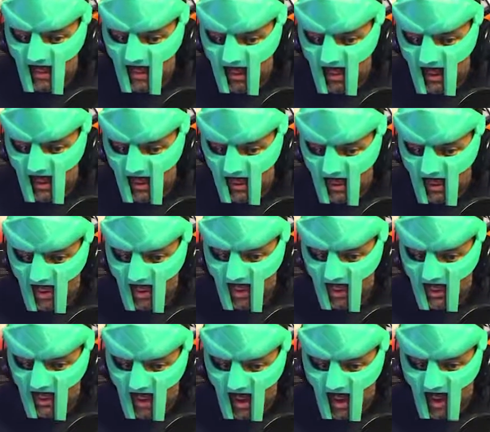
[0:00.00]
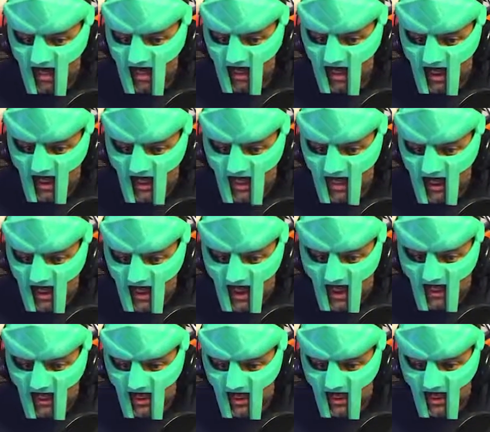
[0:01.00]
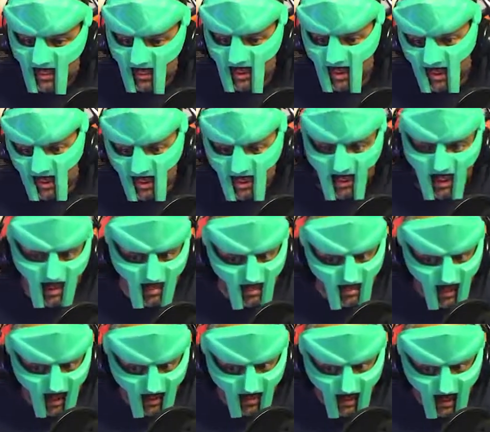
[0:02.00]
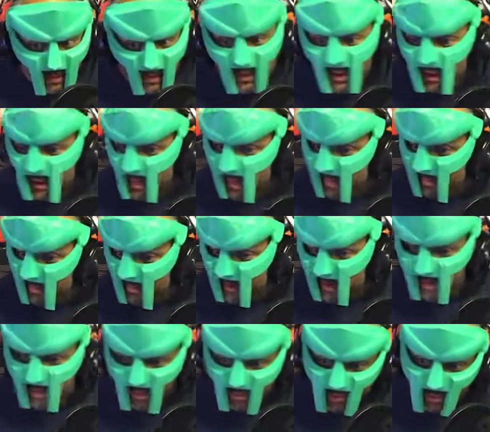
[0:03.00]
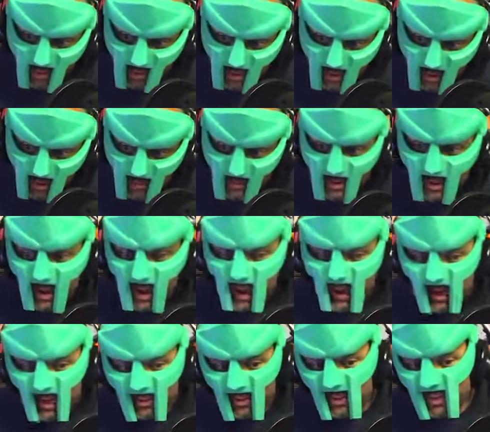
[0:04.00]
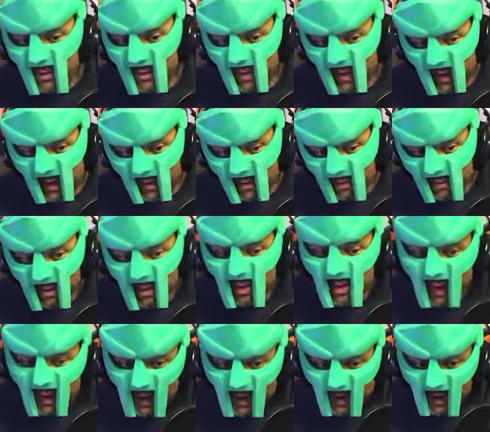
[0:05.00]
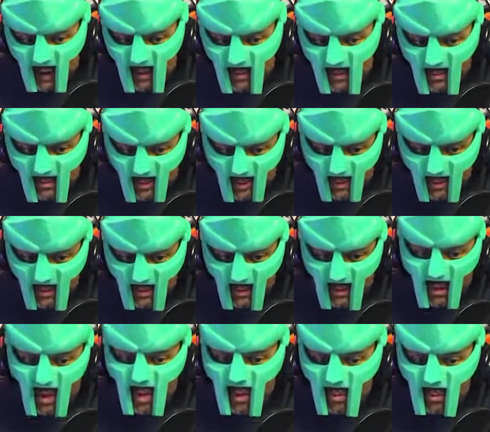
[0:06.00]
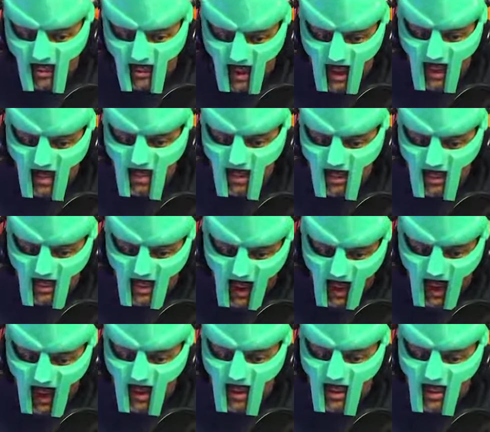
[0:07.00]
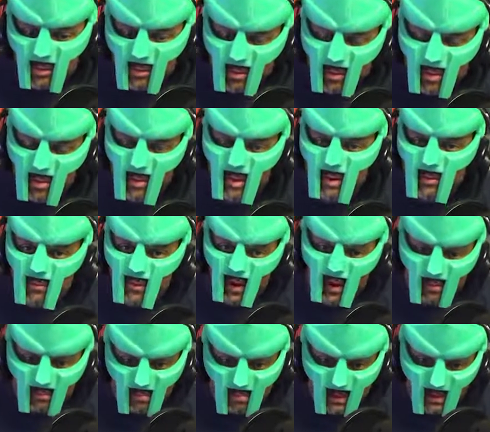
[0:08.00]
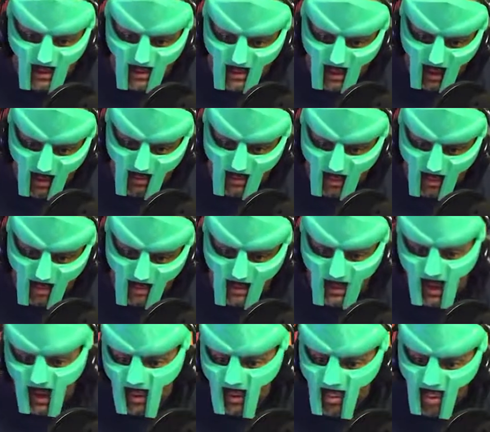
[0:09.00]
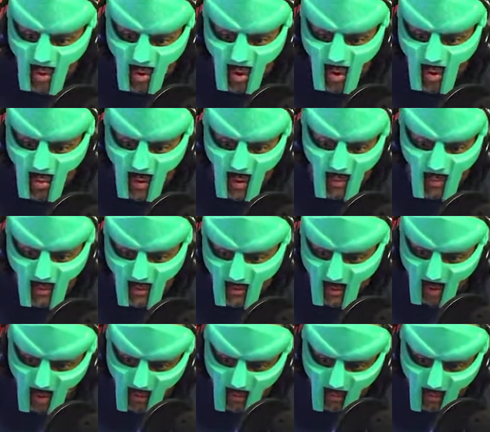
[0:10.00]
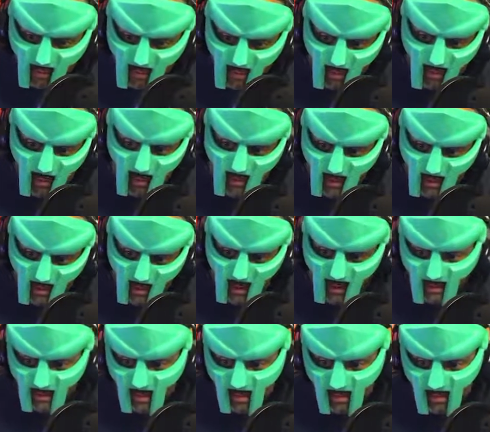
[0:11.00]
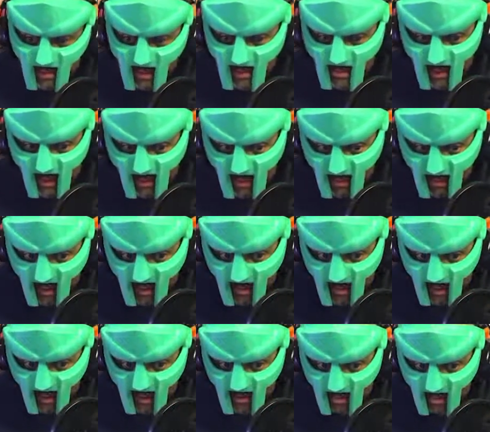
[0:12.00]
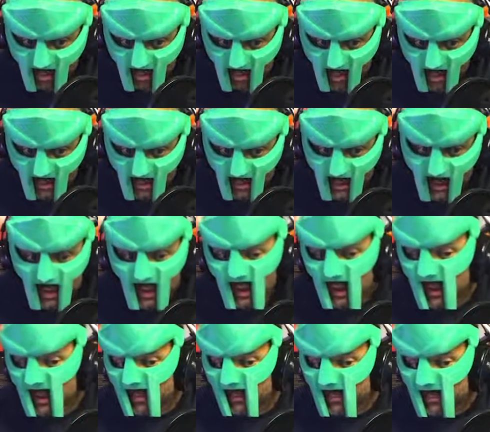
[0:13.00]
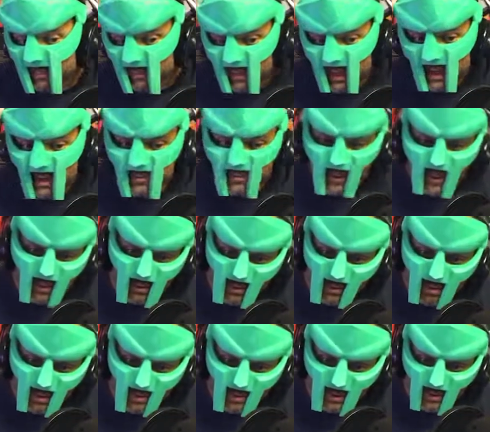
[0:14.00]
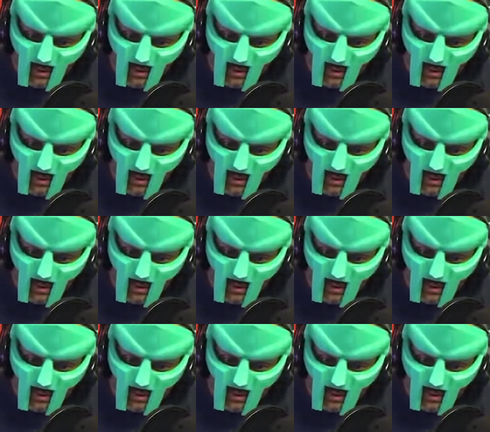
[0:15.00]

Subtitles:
weakness across commonly used ecosystems, including PyPy, NPM, and RubyGems, ethical hacker Alex Beerson was able to hack into 35 big tech firms and walk away with over 130,000 in bug bounty rewards. Days following Beerson's